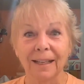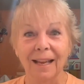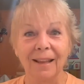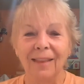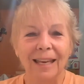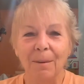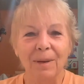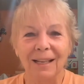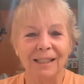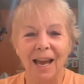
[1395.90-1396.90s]
they get me
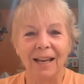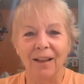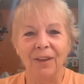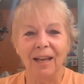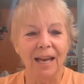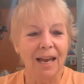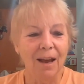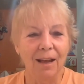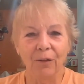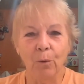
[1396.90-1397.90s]
excited. I think
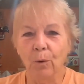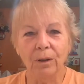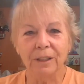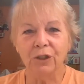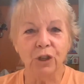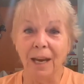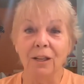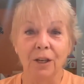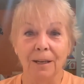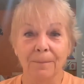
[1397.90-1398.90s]
the world is
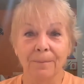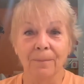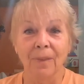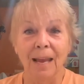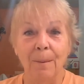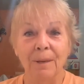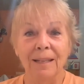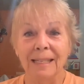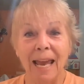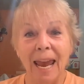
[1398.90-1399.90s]
changing. I mean,
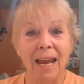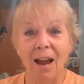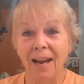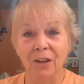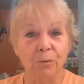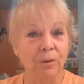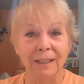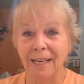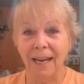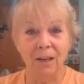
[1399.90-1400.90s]
this AI is really
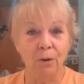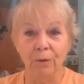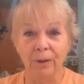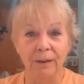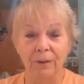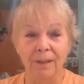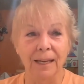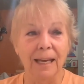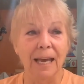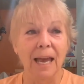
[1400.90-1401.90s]
taking over
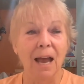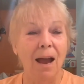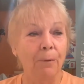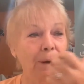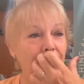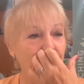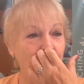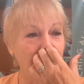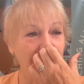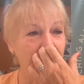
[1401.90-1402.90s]
everything. I read this
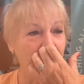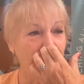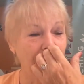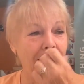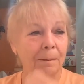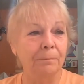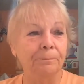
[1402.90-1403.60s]
morning how